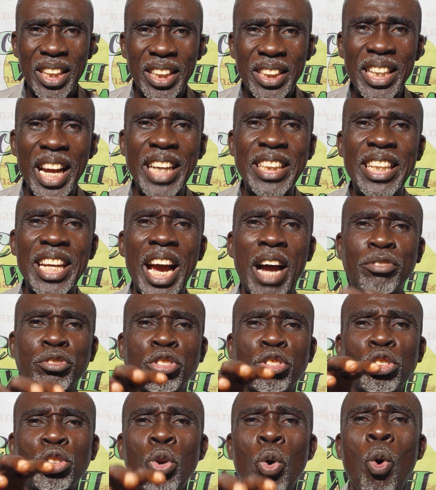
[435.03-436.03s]
That they have
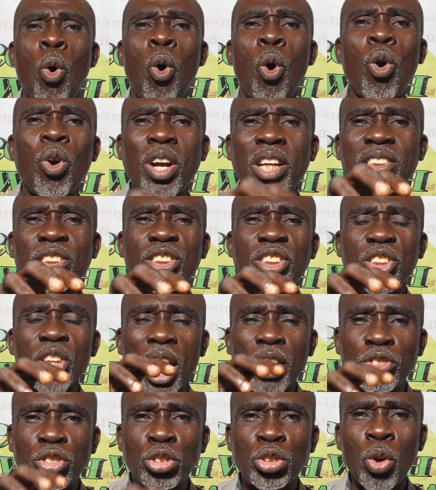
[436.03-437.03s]
sown
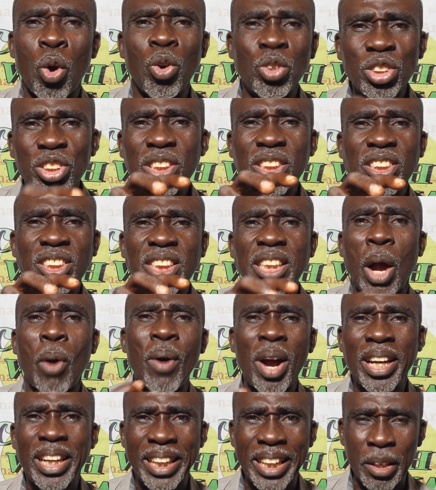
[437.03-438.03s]

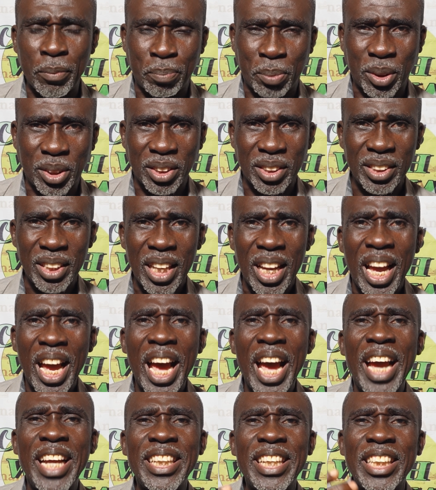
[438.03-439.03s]
sour grapes
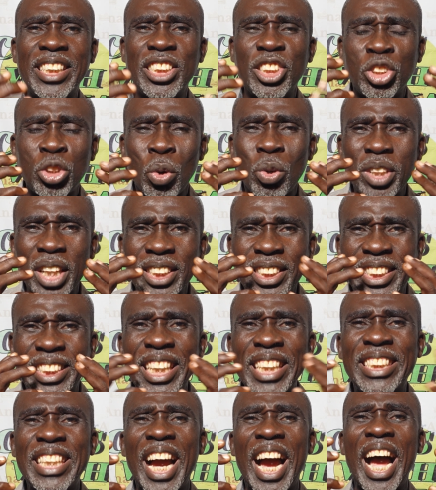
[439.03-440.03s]
and the children's
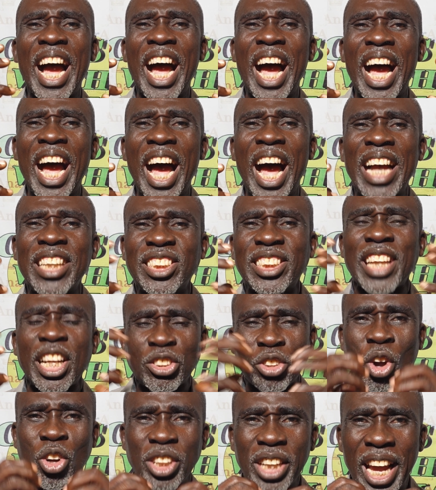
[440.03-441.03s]
teeth are
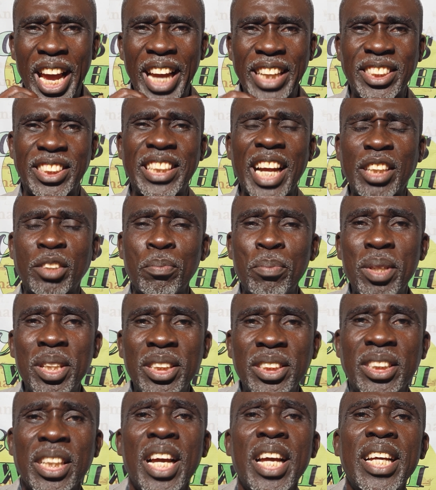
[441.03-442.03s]
set on edge. That
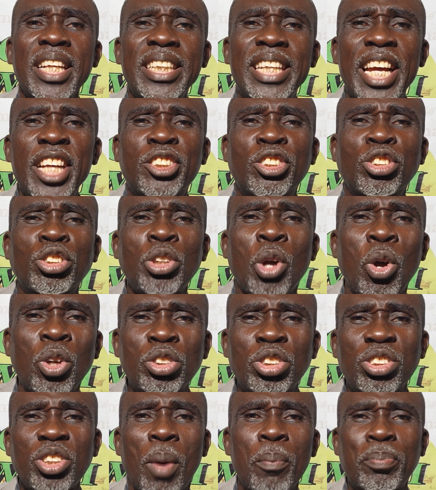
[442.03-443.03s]
means they sow
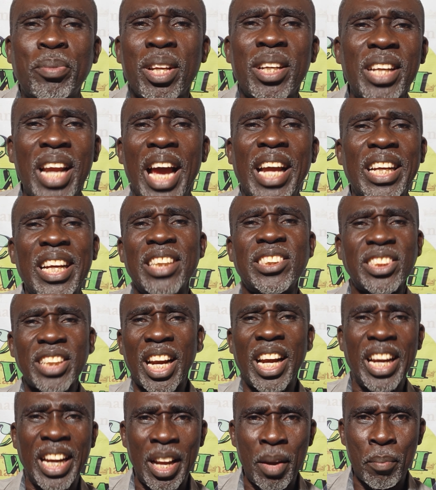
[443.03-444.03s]
something like, let's say,
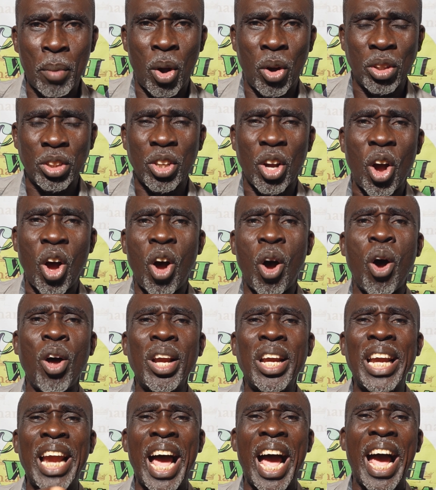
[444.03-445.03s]
lemon or
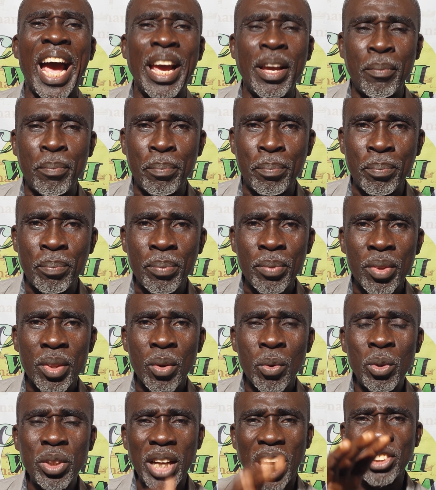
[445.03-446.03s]
lime,
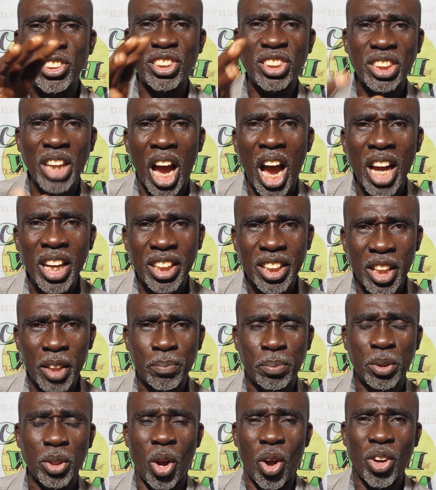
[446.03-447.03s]
which are sour
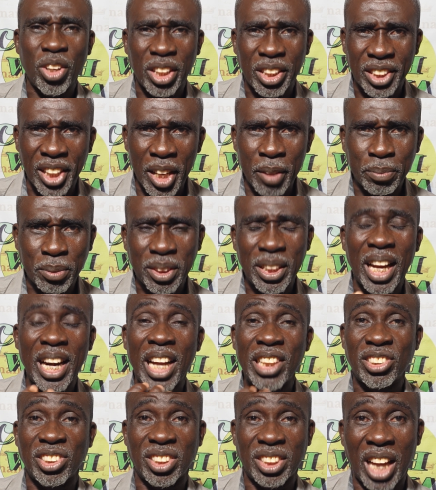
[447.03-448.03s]
grapes, or grapes that are
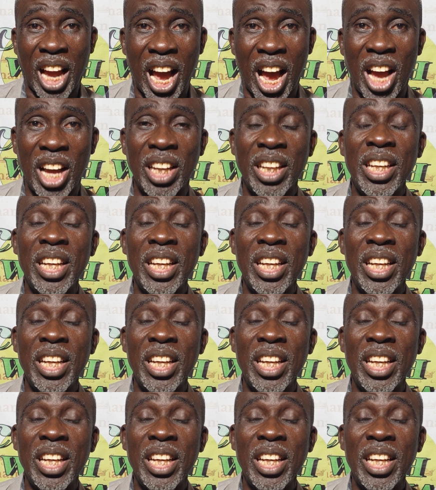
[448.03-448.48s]
sour.